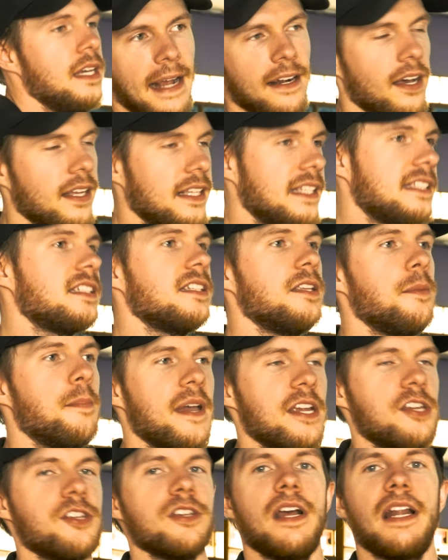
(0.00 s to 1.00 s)
And honestly, the
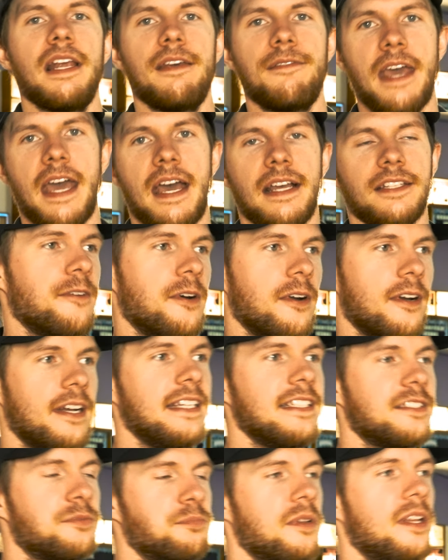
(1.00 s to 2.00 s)
best shot I've had far
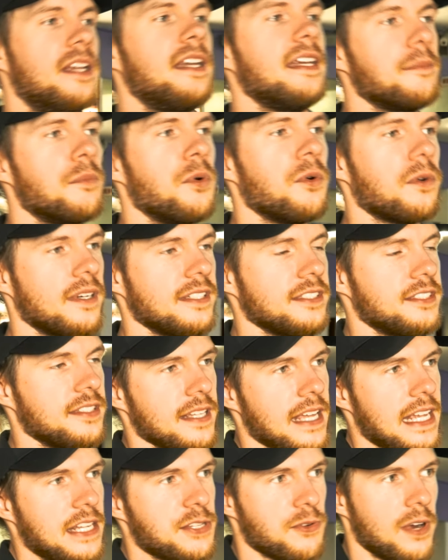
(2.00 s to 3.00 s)
is playing more into
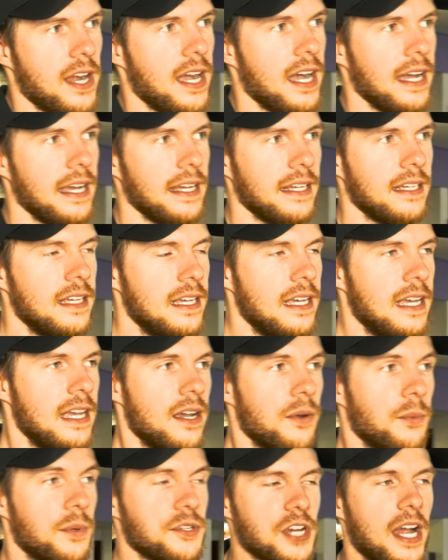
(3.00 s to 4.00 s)
that dry,
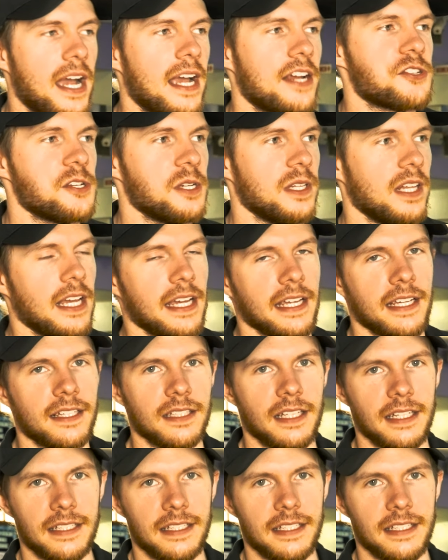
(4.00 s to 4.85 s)
which I actually like